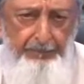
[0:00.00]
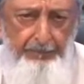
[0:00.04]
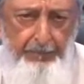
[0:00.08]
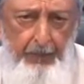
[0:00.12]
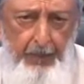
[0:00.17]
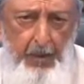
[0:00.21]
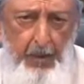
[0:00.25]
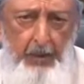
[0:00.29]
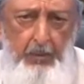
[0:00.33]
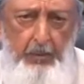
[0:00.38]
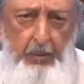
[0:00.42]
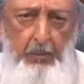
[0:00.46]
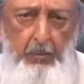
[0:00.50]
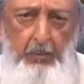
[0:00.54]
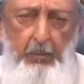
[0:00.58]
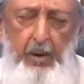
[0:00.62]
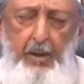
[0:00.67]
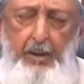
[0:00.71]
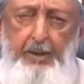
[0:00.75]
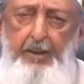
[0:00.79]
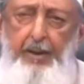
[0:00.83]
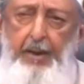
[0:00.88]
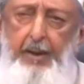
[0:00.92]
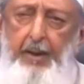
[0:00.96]
On the
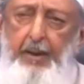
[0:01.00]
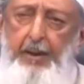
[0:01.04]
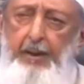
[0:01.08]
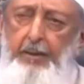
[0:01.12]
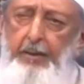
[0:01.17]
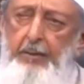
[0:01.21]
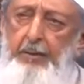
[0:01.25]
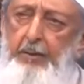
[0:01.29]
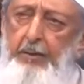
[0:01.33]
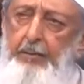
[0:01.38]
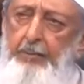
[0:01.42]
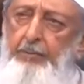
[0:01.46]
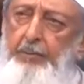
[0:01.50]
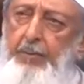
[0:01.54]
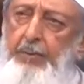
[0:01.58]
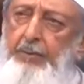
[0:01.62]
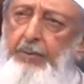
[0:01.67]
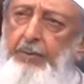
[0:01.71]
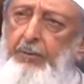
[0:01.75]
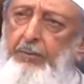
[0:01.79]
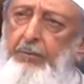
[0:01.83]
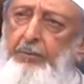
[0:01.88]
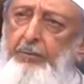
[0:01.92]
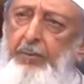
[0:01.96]
one hand, the
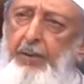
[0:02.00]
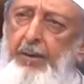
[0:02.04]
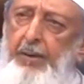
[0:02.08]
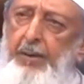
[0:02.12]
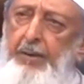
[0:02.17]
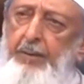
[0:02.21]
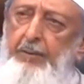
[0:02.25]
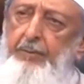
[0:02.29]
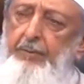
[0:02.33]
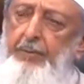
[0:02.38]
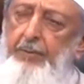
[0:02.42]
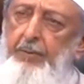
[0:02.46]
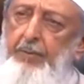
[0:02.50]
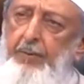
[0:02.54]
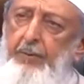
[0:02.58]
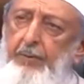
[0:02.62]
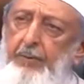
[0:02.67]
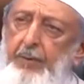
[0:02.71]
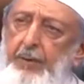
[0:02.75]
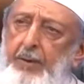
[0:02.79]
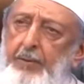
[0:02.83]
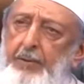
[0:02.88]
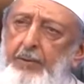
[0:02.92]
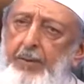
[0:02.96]
British spies in
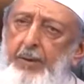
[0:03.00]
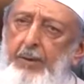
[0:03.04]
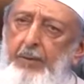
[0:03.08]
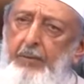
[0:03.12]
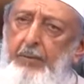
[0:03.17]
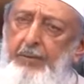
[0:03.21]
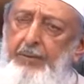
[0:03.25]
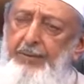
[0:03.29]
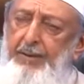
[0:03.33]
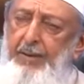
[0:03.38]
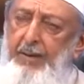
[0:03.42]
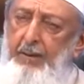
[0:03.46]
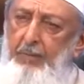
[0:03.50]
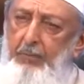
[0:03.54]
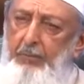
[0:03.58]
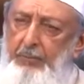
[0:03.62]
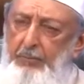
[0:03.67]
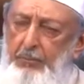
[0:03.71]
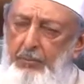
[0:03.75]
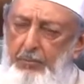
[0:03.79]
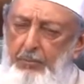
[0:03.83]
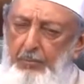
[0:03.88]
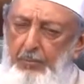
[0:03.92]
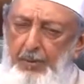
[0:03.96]
Arabia would take,
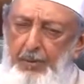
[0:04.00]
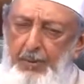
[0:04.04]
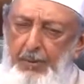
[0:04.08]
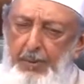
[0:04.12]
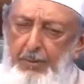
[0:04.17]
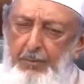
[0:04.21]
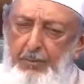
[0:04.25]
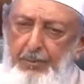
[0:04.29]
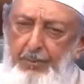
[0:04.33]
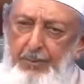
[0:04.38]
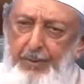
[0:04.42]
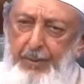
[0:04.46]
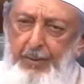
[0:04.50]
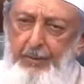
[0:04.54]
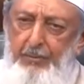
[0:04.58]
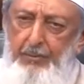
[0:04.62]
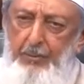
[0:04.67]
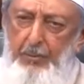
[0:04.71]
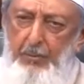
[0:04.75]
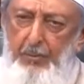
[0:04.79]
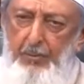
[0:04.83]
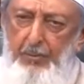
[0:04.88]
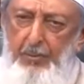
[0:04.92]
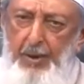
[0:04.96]
took money with them
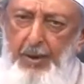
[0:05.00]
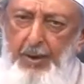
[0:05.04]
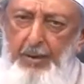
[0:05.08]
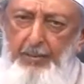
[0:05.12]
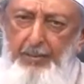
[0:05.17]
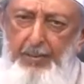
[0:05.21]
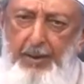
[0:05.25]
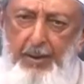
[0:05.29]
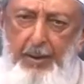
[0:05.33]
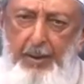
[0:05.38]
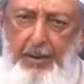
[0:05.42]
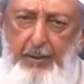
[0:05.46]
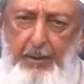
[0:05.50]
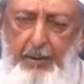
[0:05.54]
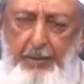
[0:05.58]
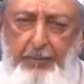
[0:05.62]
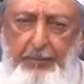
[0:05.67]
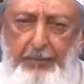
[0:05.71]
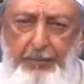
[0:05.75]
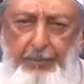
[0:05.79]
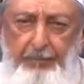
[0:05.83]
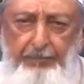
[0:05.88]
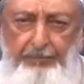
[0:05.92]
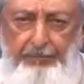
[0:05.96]
to bribe the
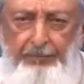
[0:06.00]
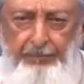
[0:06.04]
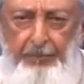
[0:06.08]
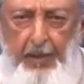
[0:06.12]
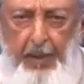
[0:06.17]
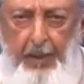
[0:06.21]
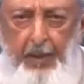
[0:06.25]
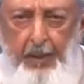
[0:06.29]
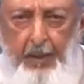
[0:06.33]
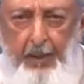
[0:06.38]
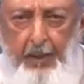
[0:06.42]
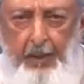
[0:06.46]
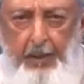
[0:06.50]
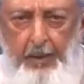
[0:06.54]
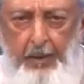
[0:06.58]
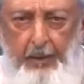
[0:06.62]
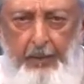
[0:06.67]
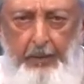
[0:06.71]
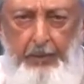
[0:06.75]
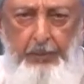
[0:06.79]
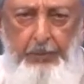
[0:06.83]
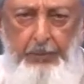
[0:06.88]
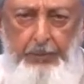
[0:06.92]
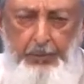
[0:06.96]
Arabs
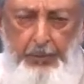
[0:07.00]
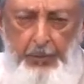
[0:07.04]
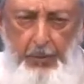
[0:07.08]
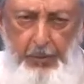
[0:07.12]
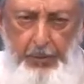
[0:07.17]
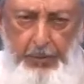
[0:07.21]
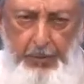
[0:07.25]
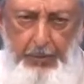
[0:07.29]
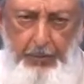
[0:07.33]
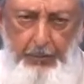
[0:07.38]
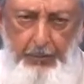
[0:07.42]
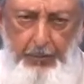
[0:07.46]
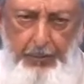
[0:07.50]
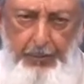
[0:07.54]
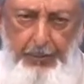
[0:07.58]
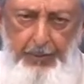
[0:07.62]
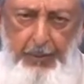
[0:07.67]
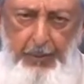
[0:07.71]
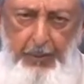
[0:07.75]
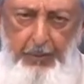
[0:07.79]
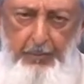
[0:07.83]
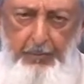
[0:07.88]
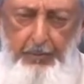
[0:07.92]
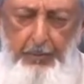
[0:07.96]
to join with
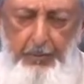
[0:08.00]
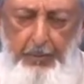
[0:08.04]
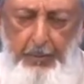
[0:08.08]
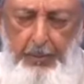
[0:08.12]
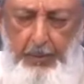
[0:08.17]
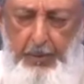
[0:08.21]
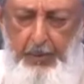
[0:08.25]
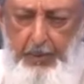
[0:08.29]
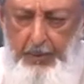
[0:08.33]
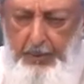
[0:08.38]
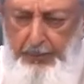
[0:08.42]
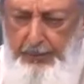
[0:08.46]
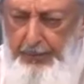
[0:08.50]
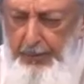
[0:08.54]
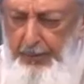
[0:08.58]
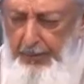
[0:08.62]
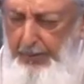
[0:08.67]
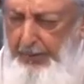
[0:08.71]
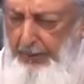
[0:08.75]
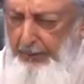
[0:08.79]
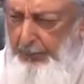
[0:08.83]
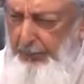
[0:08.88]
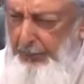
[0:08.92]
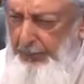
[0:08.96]
them. Uh,
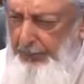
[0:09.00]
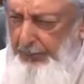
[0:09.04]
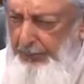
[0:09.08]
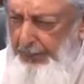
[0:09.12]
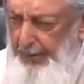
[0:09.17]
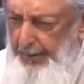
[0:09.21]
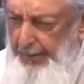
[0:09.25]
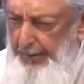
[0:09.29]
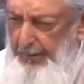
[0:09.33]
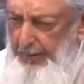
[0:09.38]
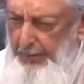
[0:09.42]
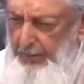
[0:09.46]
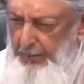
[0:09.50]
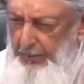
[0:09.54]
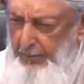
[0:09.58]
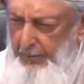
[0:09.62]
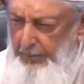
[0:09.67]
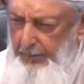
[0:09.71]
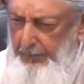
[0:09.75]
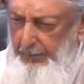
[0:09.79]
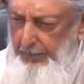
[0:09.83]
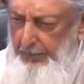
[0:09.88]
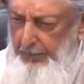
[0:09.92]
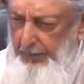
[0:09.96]
Sharif Hussein, who
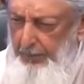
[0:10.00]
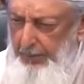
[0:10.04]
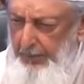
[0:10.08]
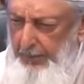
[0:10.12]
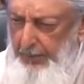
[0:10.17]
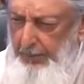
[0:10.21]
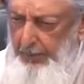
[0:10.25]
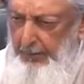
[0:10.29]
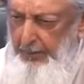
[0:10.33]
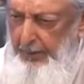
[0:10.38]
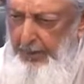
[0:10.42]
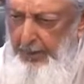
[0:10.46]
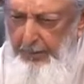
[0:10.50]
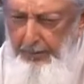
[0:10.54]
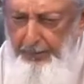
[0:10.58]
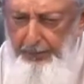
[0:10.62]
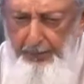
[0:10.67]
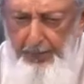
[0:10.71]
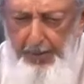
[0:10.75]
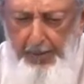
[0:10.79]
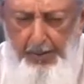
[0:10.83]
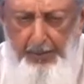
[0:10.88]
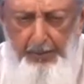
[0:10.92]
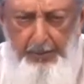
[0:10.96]
is the
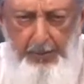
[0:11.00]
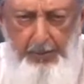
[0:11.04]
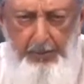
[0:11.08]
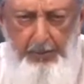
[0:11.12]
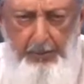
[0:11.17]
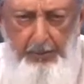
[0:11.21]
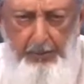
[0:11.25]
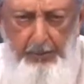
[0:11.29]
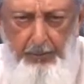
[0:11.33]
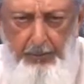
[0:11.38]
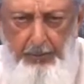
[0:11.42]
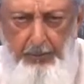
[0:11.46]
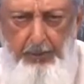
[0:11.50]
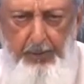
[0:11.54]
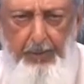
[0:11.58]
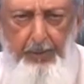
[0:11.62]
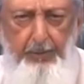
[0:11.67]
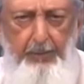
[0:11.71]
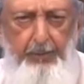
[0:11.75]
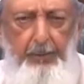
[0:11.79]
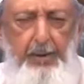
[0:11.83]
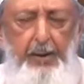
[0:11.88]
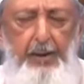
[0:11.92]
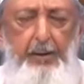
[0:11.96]
great-grandfather or the
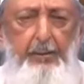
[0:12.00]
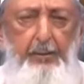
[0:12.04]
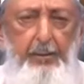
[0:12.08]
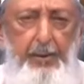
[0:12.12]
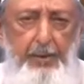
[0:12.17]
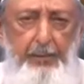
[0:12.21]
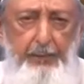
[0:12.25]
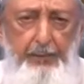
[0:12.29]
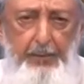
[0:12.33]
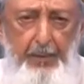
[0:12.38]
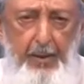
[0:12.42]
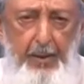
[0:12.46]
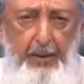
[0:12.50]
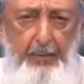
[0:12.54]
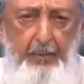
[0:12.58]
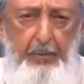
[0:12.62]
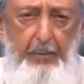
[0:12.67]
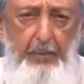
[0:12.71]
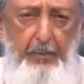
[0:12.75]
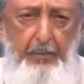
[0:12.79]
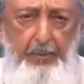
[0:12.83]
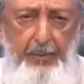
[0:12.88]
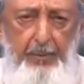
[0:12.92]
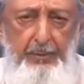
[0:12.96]
great-great-grandfather of
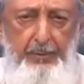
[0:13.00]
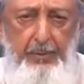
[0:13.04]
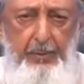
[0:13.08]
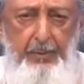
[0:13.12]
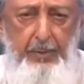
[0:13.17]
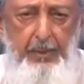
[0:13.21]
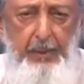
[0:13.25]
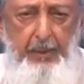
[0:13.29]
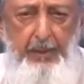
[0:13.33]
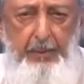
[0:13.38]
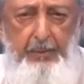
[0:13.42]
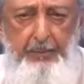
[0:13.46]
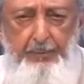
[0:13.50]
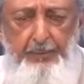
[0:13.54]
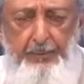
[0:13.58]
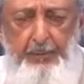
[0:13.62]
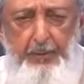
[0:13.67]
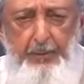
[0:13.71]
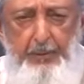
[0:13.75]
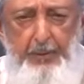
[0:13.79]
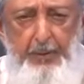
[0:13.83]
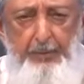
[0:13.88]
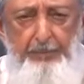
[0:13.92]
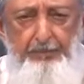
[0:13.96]
the present king of
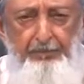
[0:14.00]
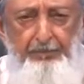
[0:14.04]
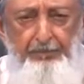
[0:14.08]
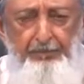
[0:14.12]
Jordan,